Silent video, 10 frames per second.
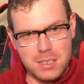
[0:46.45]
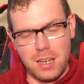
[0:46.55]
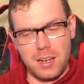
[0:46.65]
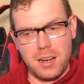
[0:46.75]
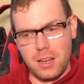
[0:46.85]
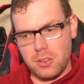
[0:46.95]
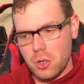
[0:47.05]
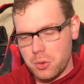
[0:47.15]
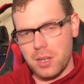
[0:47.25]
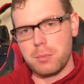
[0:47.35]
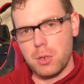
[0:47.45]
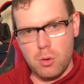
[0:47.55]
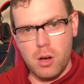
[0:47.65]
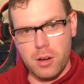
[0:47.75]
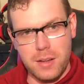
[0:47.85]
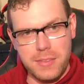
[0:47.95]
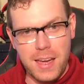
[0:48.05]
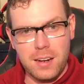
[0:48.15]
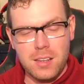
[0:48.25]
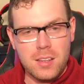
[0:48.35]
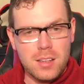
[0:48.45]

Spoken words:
Now, don't get me wrong on that.